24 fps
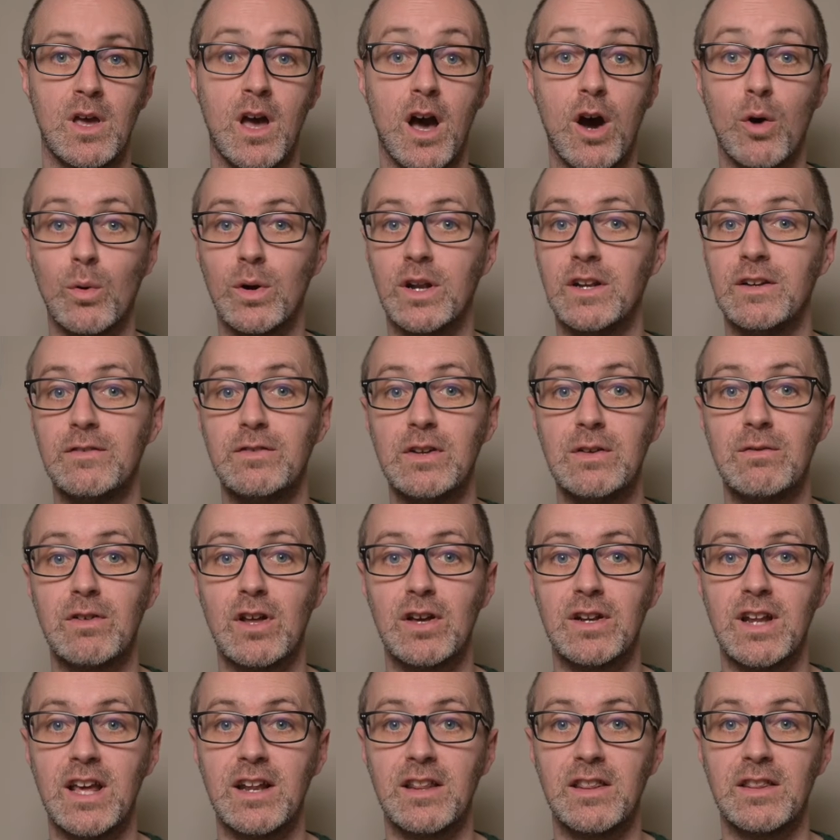Oh, and if you've
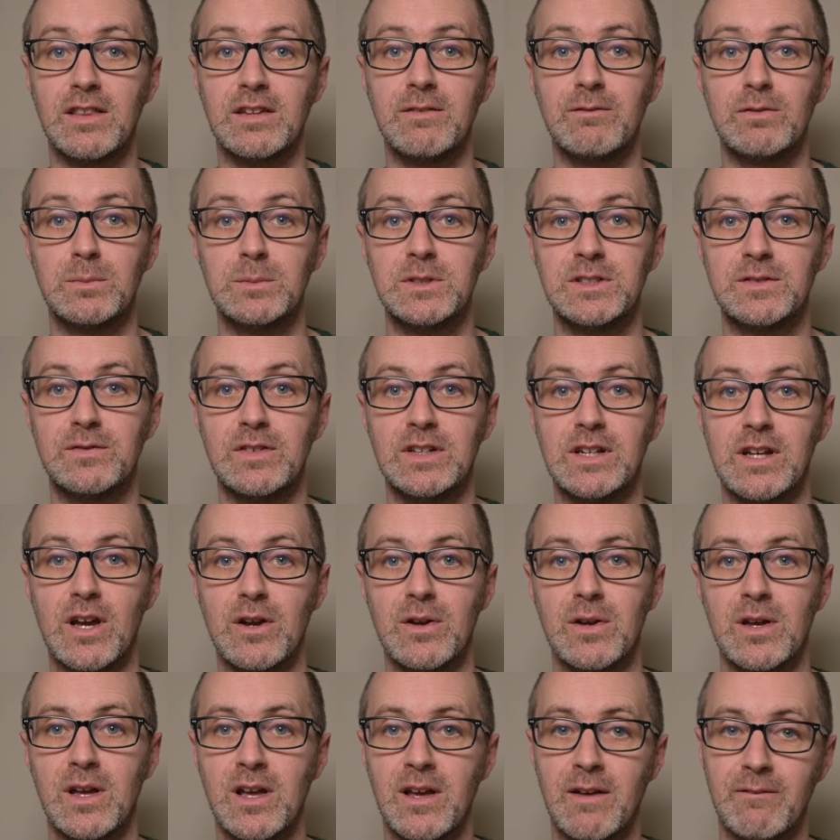learned anything from this video
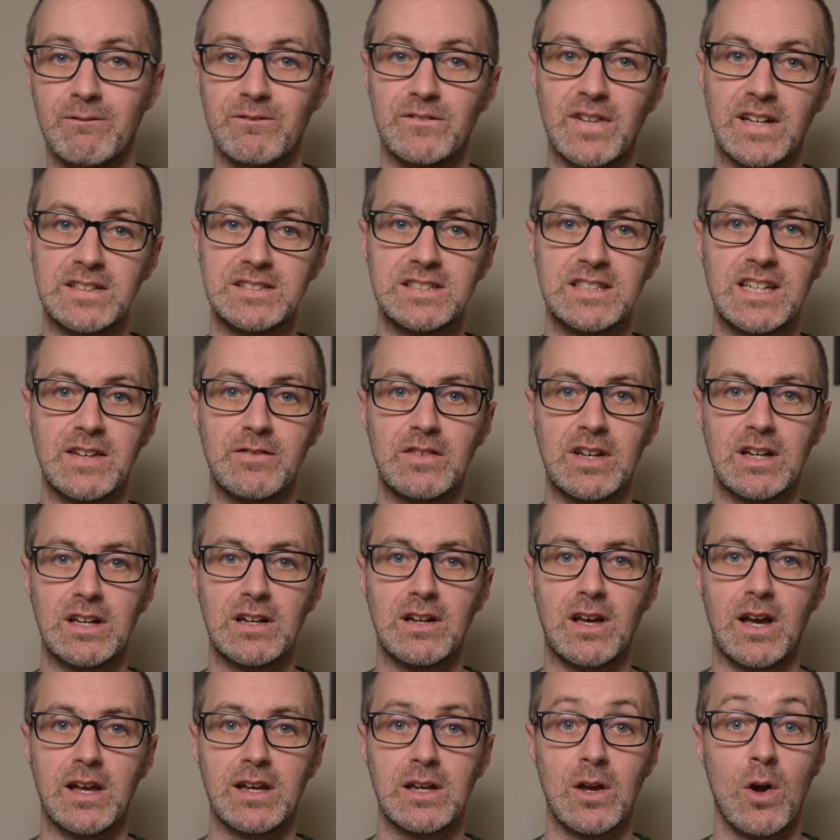and fancy giving it a
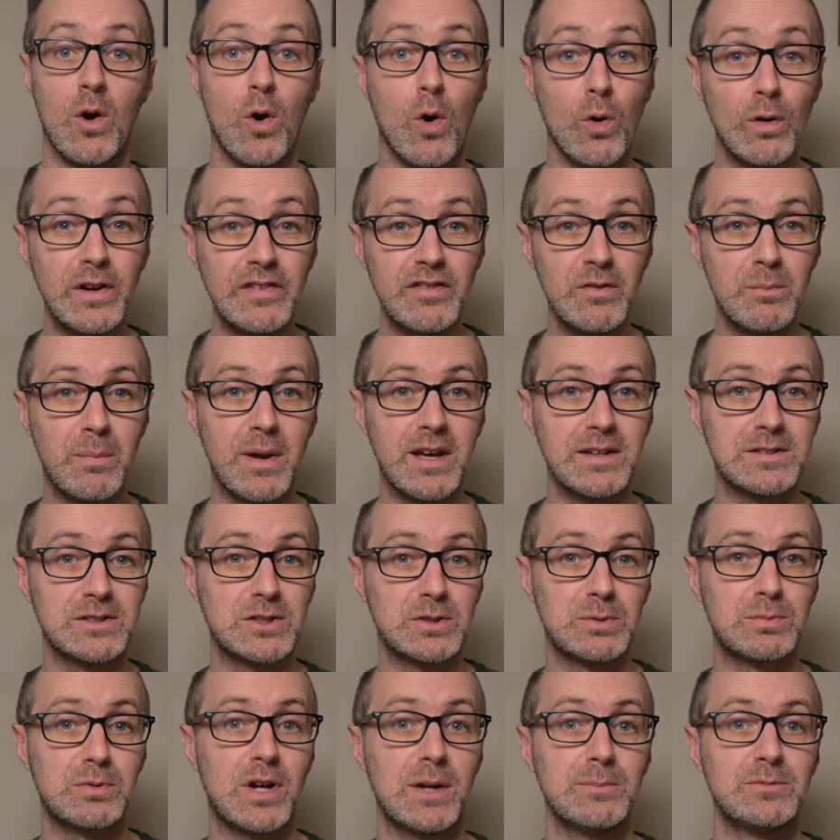like, or even better
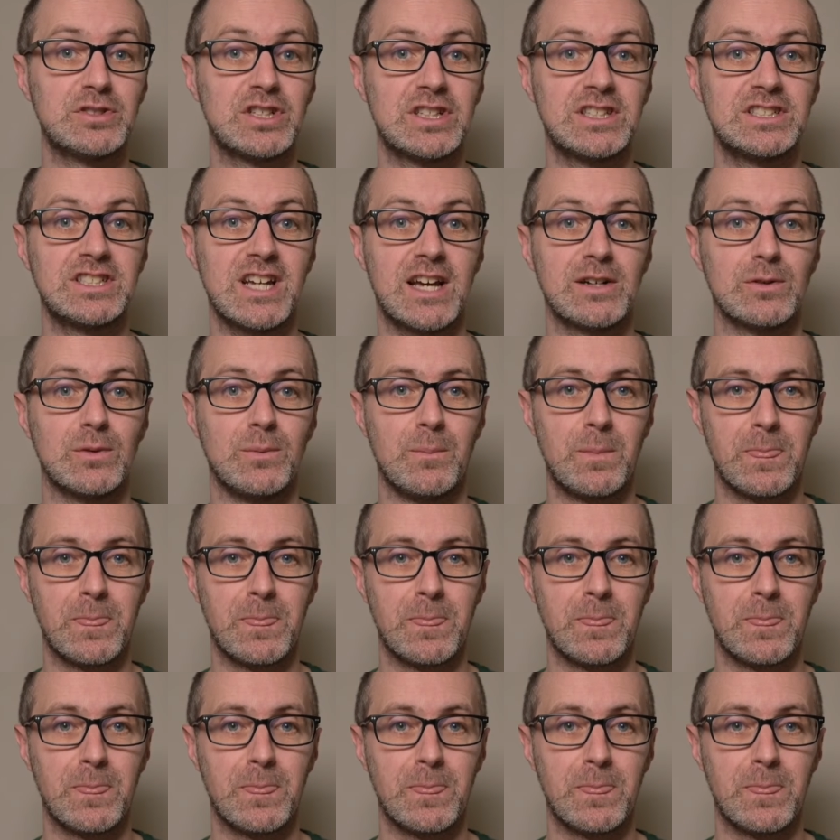subscribing to the channel,